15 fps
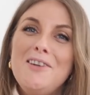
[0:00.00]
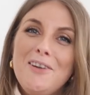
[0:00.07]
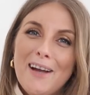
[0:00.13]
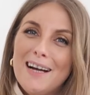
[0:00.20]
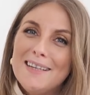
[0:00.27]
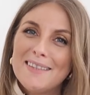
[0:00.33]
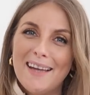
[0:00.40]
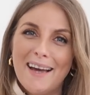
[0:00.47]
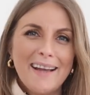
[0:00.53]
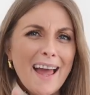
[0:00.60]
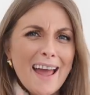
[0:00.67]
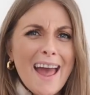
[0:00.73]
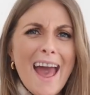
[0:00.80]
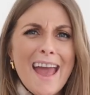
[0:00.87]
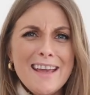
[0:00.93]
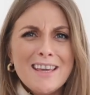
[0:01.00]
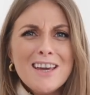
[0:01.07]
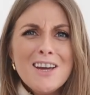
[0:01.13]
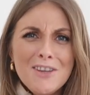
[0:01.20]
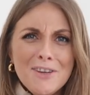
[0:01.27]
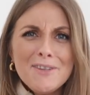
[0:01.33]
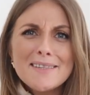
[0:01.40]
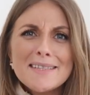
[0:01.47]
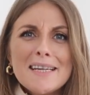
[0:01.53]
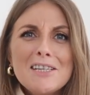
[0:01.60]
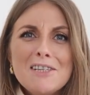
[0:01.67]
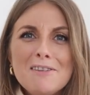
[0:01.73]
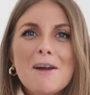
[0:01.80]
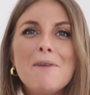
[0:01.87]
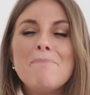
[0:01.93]
and you guys are like, hey, you just said
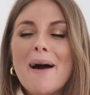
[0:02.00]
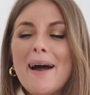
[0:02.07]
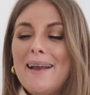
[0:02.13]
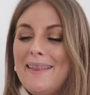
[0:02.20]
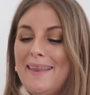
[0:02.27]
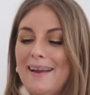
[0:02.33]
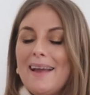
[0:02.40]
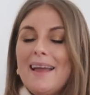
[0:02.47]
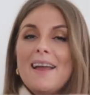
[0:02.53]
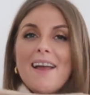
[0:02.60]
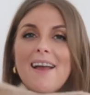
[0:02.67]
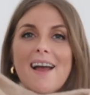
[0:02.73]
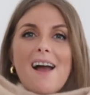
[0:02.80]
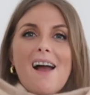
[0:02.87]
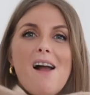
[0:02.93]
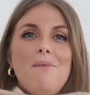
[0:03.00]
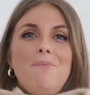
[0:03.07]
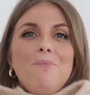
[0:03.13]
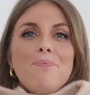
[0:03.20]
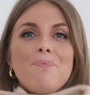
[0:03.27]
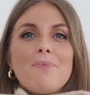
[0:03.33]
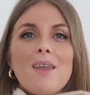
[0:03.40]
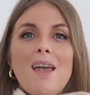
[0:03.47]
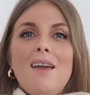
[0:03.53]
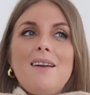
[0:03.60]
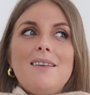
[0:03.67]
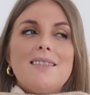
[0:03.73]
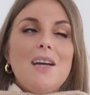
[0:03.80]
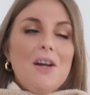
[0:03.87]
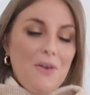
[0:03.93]
you don't buy anything. Um,
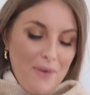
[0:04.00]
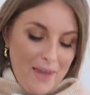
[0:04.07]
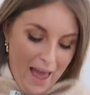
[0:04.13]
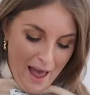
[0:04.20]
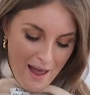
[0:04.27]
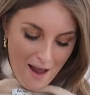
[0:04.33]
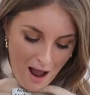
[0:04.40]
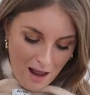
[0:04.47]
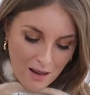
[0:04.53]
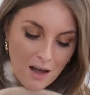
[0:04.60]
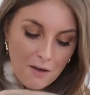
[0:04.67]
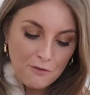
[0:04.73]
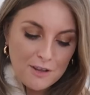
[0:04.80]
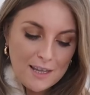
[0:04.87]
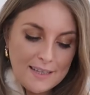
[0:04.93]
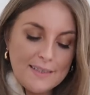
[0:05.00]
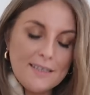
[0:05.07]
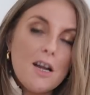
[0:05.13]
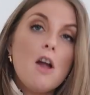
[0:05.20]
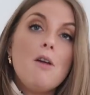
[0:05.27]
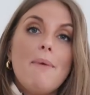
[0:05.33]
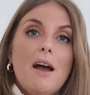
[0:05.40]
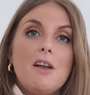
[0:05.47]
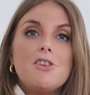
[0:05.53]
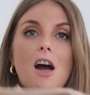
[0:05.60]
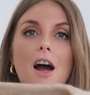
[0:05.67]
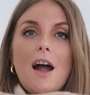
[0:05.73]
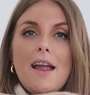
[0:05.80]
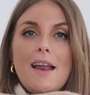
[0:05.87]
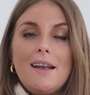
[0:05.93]
so yeah, I love this so much.
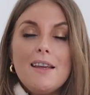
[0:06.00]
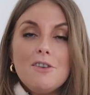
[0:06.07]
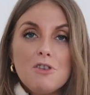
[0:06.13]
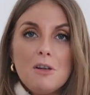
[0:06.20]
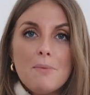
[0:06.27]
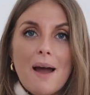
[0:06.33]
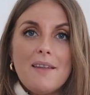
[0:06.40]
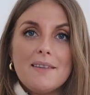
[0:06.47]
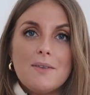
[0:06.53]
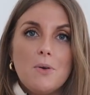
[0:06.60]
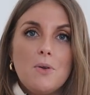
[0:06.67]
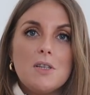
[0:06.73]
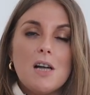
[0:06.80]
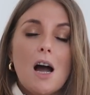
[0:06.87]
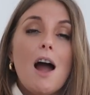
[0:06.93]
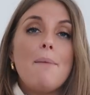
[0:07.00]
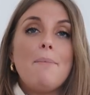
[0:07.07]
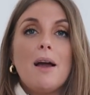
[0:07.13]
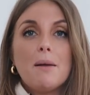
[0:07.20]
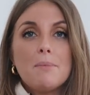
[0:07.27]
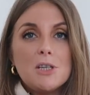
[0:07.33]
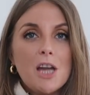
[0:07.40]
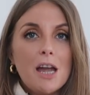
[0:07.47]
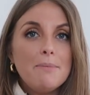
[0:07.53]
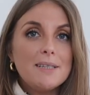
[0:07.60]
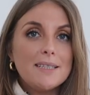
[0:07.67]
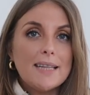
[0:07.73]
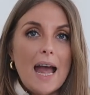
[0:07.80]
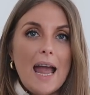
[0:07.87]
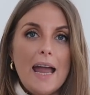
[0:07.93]
I literally wear this all the time. Like, I'm ashamed
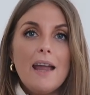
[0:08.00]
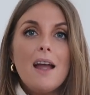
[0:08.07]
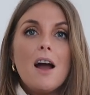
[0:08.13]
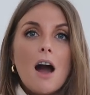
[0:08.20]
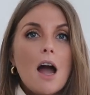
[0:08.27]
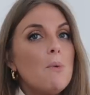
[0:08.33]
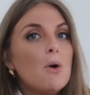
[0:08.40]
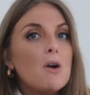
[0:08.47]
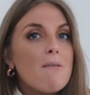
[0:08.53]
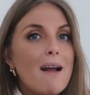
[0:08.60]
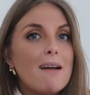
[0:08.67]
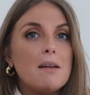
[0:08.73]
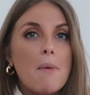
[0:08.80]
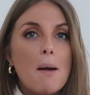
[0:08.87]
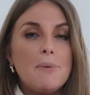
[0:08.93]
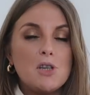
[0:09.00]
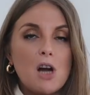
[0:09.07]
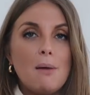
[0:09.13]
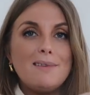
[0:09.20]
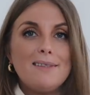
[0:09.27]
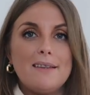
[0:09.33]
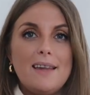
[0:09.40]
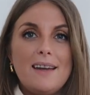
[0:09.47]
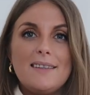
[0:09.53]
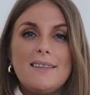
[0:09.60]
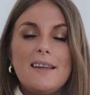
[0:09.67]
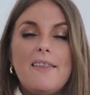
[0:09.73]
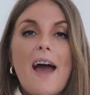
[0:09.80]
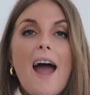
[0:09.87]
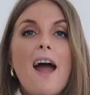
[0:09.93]
to say, I walk around in my pajamas in this
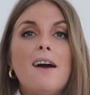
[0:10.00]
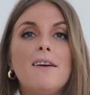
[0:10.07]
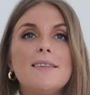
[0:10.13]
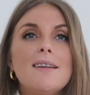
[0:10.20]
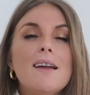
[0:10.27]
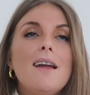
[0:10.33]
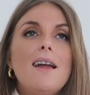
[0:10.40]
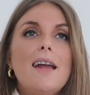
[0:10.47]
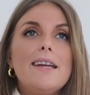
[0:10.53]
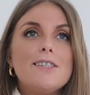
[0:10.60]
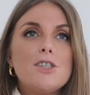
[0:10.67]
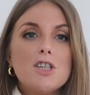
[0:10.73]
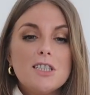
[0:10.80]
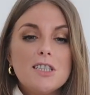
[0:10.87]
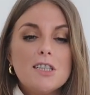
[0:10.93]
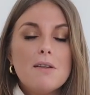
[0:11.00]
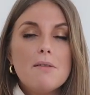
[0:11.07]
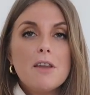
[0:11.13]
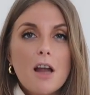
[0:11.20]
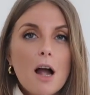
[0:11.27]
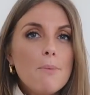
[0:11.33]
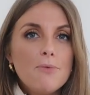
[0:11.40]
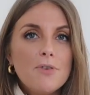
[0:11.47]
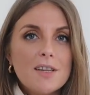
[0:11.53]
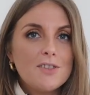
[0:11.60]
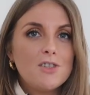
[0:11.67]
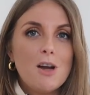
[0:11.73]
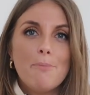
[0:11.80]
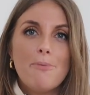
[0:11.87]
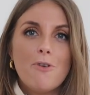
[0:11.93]
in the house. It's just the
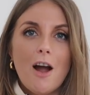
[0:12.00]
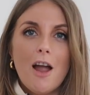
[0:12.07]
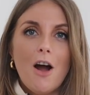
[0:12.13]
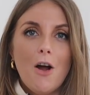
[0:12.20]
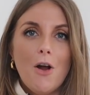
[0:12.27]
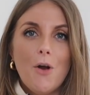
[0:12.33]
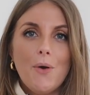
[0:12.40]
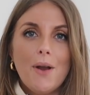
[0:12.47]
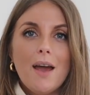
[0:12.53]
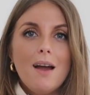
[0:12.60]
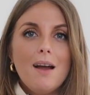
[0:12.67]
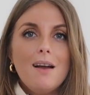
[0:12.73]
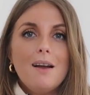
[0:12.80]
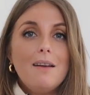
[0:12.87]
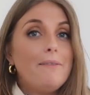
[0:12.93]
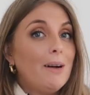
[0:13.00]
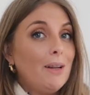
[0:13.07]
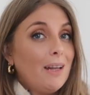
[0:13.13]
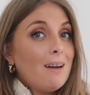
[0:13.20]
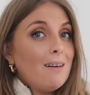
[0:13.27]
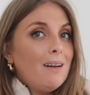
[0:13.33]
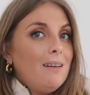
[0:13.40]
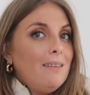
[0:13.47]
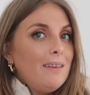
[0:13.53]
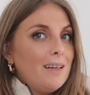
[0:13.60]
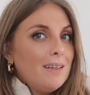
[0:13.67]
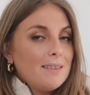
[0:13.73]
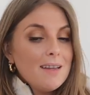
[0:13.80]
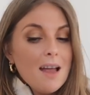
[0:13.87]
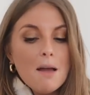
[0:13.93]
comfiest jumper I own. Well, now I own
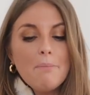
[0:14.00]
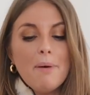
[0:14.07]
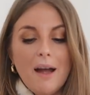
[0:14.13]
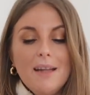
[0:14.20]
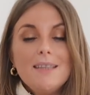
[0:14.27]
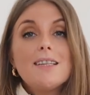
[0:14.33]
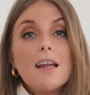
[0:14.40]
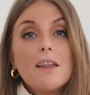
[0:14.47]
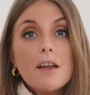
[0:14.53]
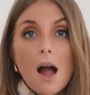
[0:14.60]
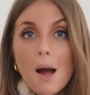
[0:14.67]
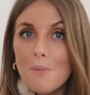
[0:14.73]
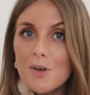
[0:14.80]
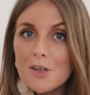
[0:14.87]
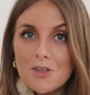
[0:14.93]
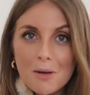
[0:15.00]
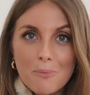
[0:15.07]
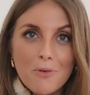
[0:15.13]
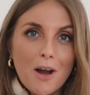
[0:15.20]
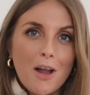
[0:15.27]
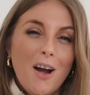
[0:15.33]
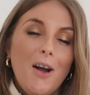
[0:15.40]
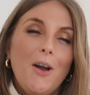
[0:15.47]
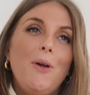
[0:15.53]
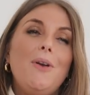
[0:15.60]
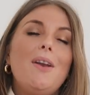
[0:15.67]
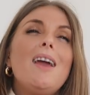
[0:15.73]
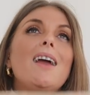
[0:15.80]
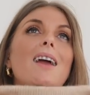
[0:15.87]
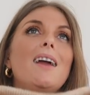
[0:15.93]
this, but it's like the comfiest jumper I
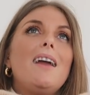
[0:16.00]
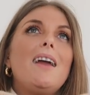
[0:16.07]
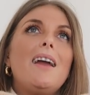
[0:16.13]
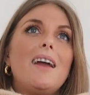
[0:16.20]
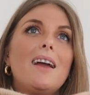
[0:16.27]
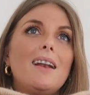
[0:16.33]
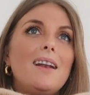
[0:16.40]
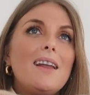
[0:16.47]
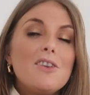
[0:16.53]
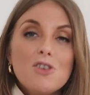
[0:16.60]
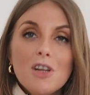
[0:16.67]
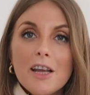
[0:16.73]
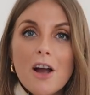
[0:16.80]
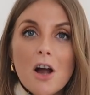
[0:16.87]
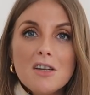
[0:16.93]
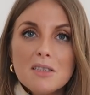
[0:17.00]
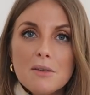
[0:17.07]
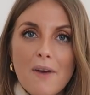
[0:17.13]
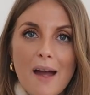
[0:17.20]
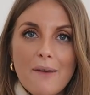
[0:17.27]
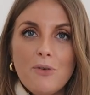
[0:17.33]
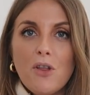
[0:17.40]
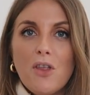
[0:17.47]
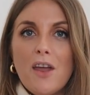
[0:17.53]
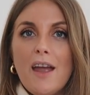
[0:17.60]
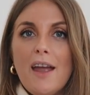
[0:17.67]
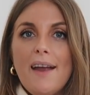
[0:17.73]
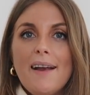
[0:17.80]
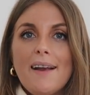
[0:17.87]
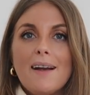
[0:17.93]
own. It literally goes with
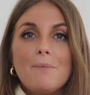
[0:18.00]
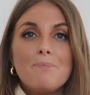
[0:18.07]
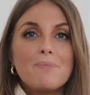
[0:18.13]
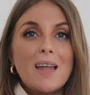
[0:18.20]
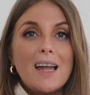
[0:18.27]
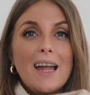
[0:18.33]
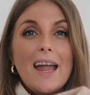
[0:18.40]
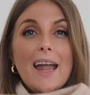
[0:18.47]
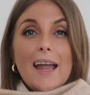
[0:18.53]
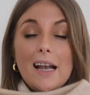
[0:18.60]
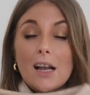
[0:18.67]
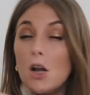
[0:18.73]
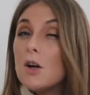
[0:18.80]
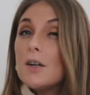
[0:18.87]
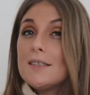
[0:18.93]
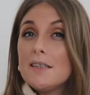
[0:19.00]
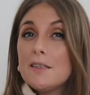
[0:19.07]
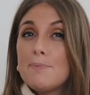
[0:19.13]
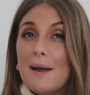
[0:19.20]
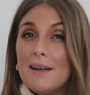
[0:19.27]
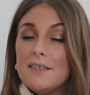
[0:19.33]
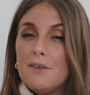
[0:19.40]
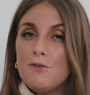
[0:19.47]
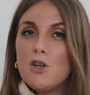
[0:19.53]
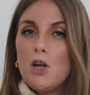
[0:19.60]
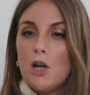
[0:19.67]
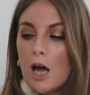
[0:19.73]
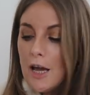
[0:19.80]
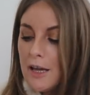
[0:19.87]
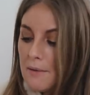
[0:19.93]
everything. It looks expensive
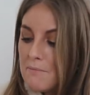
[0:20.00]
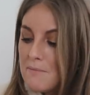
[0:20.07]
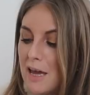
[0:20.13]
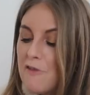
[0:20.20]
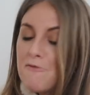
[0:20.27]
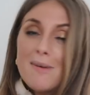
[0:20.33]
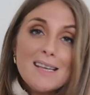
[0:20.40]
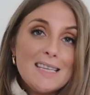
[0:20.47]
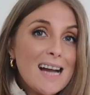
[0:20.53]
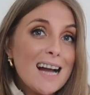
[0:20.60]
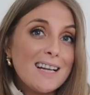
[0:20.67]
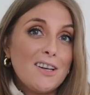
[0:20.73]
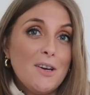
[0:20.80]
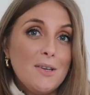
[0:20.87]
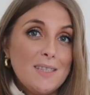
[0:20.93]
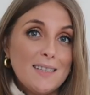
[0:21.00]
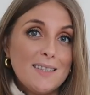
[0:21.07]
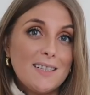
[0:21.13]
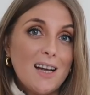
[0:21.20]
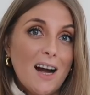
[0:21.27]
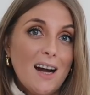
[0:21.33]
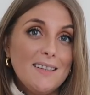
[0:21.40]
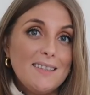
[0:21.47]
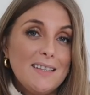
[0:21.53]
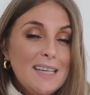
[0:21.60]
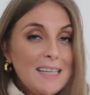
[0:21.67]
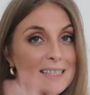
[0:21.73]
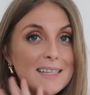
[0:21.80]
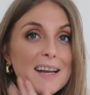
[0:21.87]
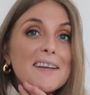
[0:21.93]
too. Like, if my dad noticed, guys, and
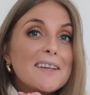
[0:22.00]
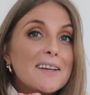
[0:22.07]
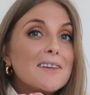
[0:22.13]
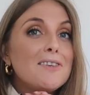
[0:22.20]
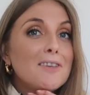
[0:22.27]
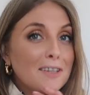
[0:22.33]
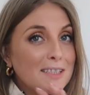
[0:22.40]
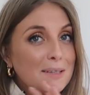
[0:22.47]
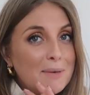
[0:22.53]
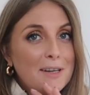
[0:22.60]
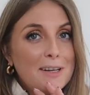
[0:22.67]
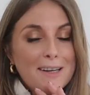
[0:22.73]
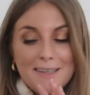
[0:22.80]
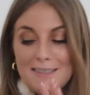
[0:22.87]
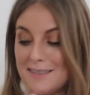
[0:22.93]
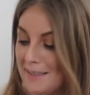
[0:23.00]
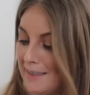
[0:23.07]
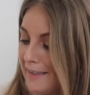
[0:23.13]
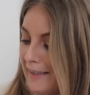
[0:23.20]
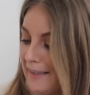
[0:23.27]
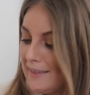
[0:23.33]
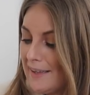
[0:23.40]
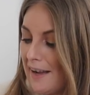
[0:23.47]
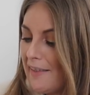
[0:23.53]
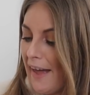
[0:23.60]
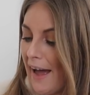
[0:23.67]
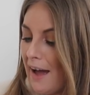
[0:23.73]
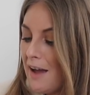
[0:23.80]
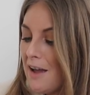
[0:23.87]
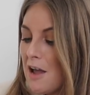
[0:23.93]
he's like not someone who notices things like
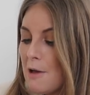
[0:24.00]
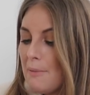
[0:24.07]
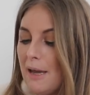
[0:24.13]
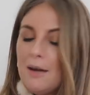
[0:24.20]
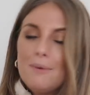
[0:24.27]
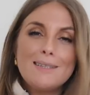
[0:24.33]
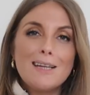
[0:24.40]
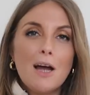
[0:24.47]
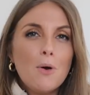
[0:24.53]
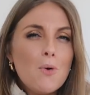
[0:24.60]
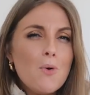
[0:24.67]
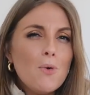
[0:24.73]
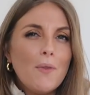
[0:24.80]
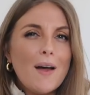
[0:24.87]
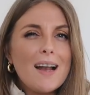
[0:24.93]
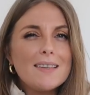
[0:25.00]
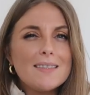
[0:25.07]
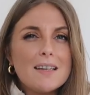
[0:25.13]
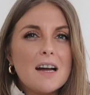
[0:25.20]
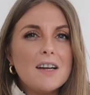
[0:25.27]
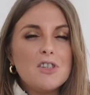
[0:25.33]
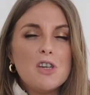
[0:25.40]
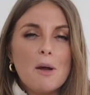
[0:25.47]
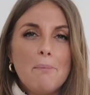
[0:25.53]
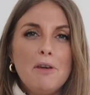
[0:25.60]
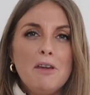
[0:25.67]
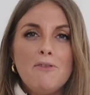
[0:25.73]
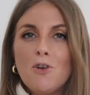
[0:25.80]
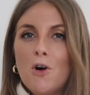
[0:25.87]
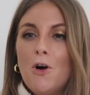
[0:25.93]
that, but he was like, oh, that's a nice
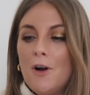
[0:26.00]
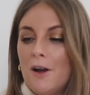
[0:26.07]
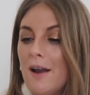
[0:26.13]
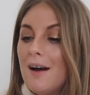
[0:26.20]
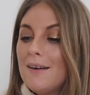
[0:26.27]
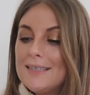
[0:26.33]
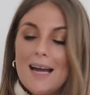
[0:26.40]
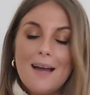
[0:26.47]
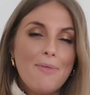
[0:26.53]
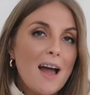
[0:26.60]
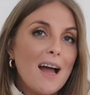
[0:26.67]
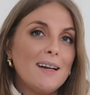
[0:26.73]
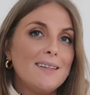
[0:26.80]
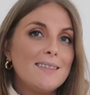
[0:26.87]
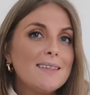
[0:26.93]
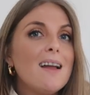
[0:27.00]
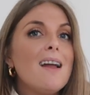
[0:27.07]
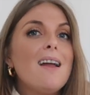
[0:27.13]
jumper you've got on, and I was like, thanks,